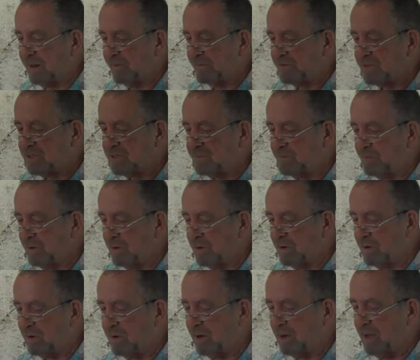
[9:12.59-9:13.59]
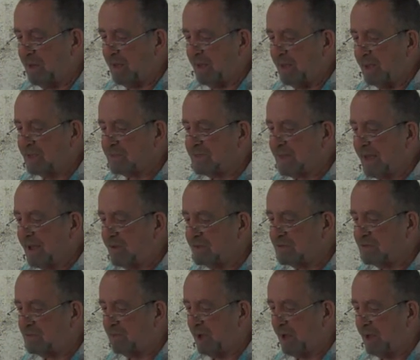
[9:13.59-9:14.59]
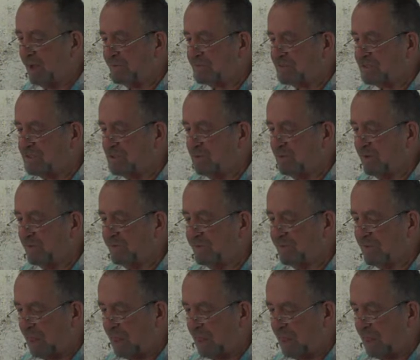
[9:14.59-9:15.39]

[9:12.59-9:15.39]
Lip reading: my taking her end rhymes.